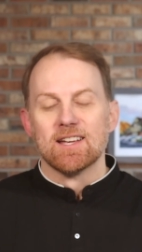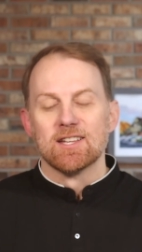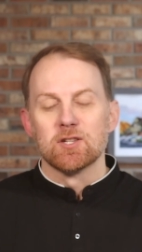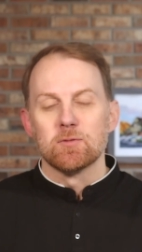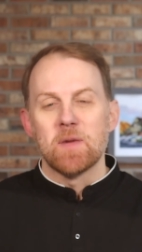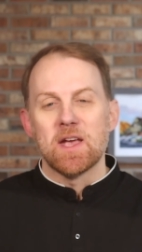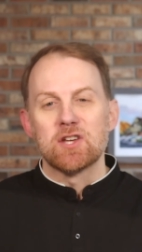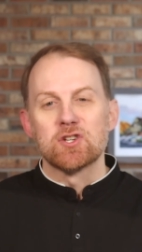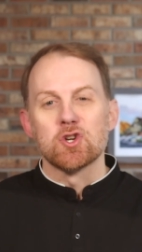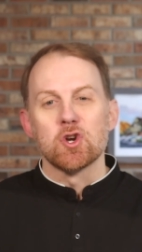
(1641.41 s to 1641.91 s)

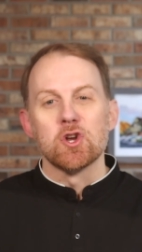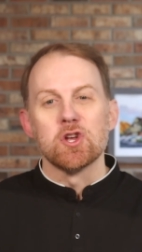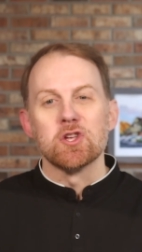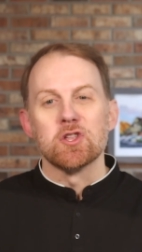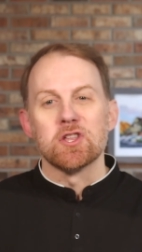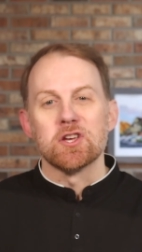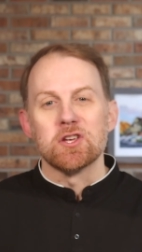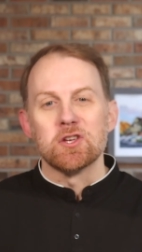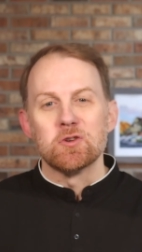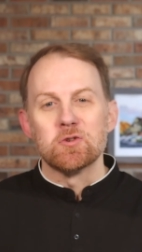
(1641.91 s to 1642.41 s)
Make sure you,
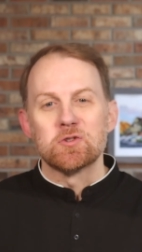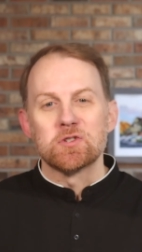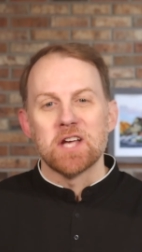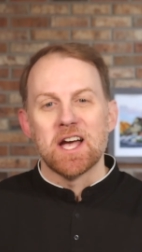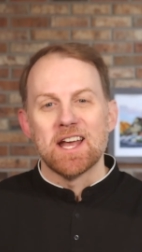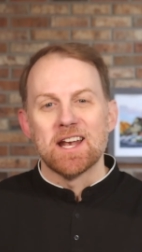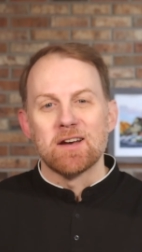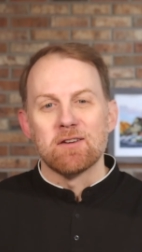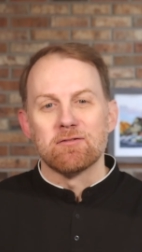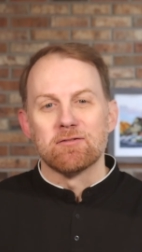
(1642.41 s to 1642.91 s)
that you
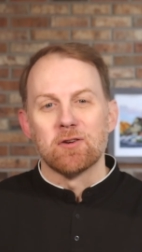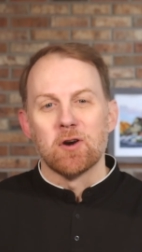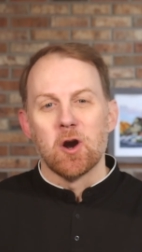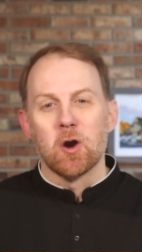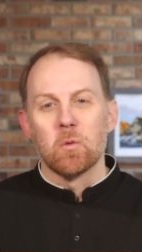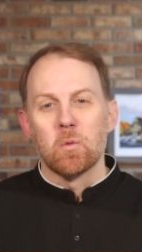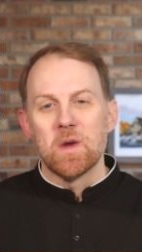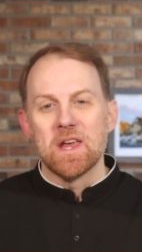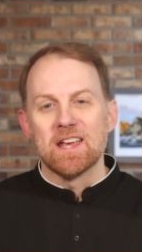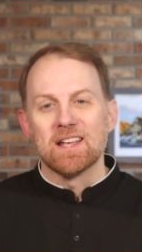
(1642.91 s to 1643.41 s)
sign up for
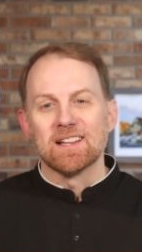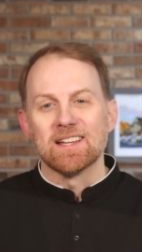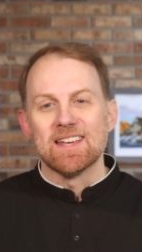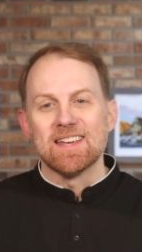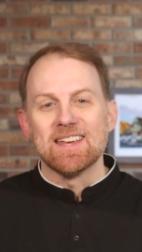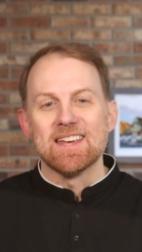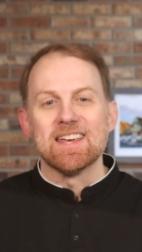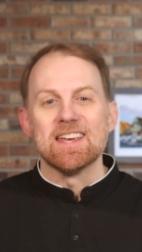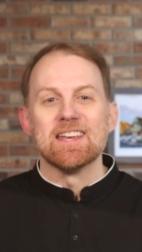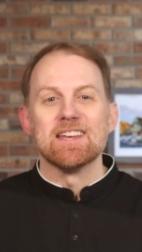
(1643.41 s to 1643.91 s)
our
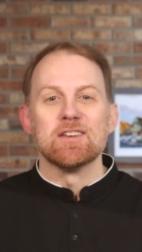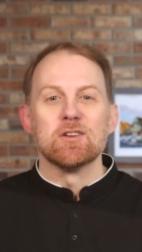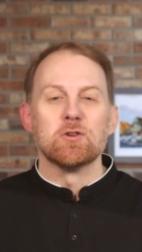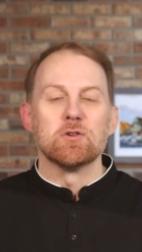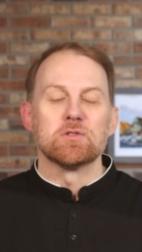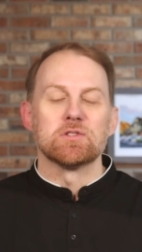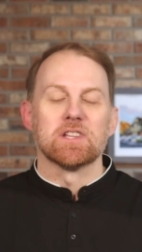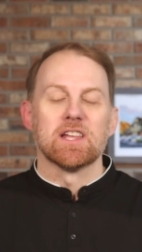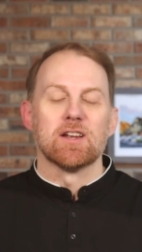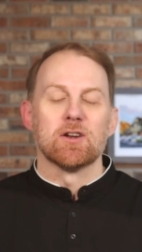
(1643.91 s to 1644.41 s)
weekly e
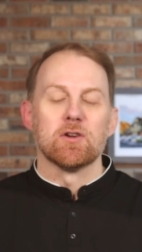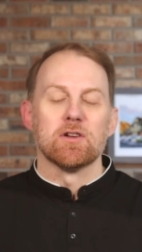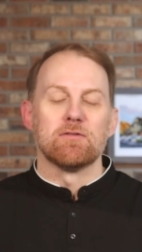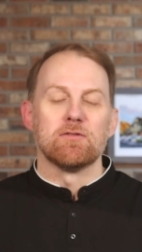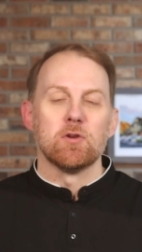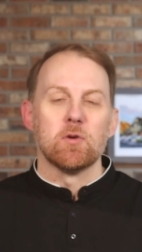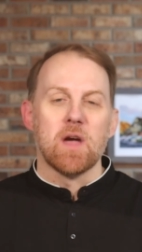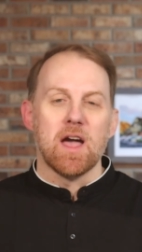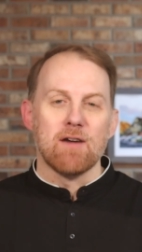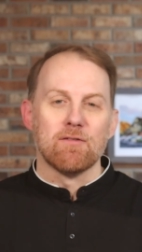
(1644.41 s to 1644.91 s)
newsletter if
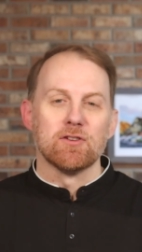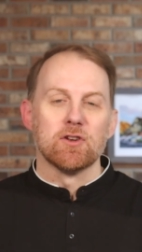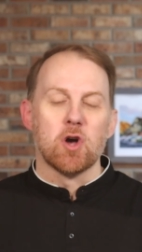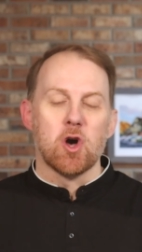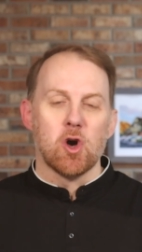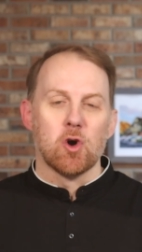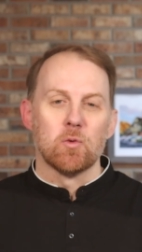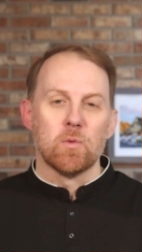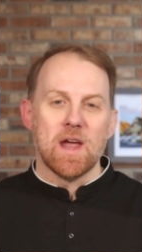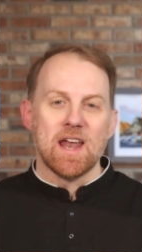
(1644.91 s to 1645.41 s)
you haven't
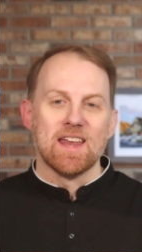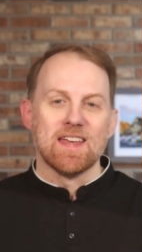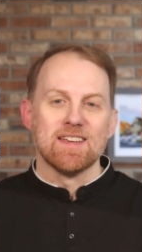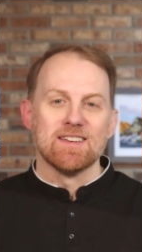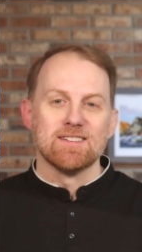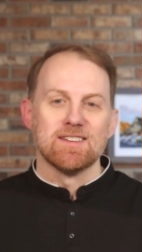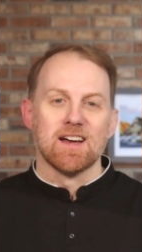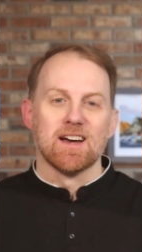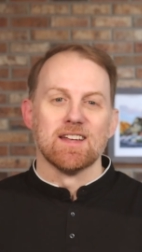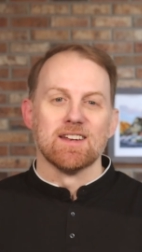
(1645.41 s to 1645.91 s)
already
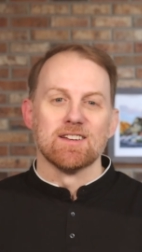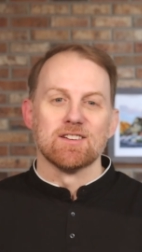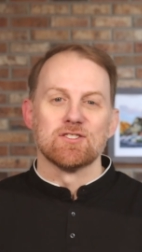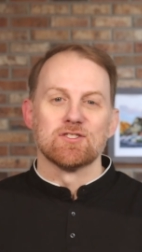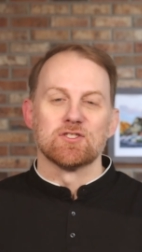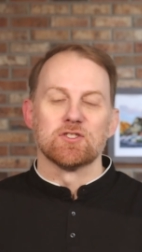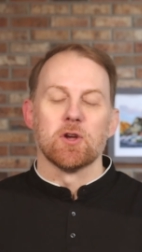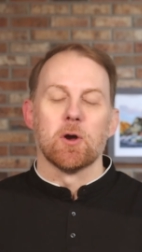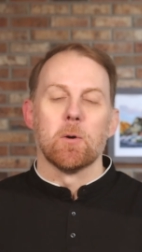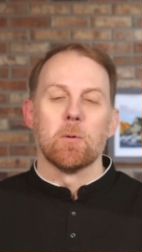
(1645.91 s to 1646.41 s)
done
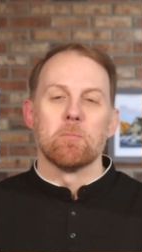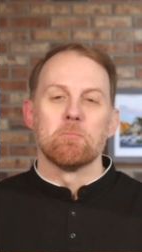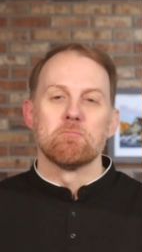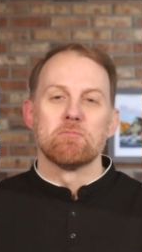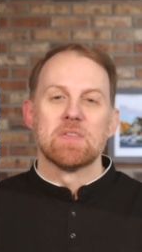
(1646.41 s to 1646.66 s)
so.